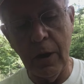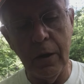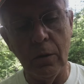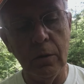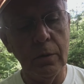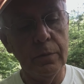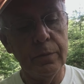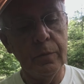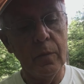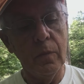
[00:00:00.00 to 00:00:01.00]
tail.
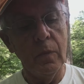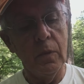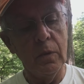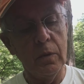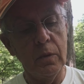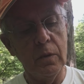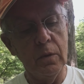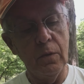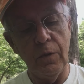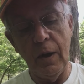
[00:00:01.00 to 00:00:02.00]

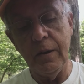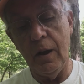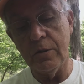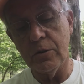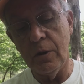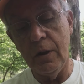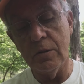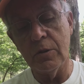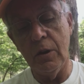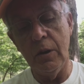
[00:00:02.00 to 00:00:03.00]
The flycatcher
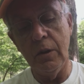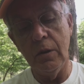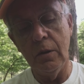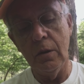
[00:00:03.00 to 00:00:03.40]
has a